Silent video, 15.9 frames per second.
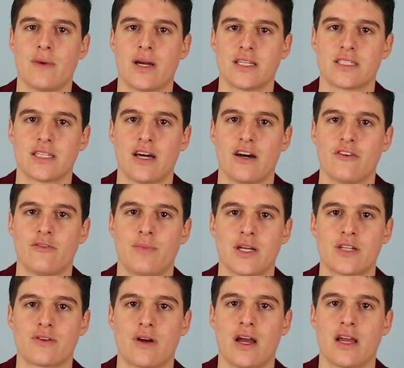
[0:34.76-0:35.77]
myself
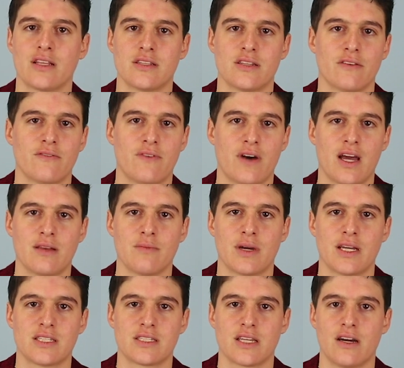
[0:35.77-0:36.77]
by trying to define
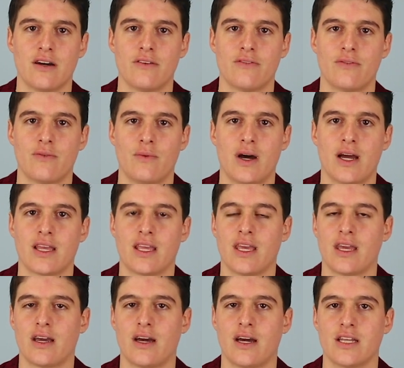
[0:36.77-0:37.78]
myself? Why
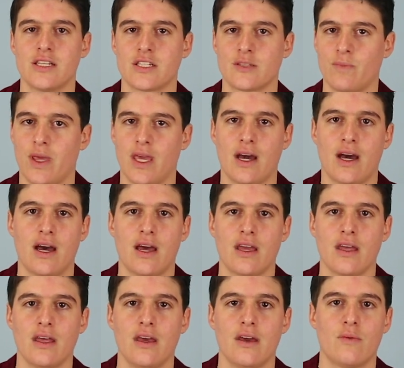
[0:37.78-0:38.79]
can't I just be
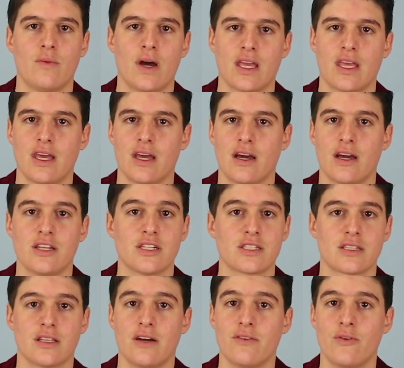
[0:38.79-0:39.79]
I? Why can't I
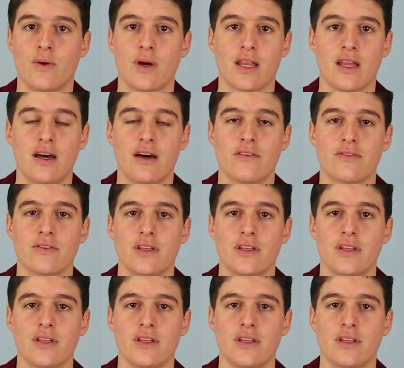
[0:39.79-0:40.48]
just love who I love?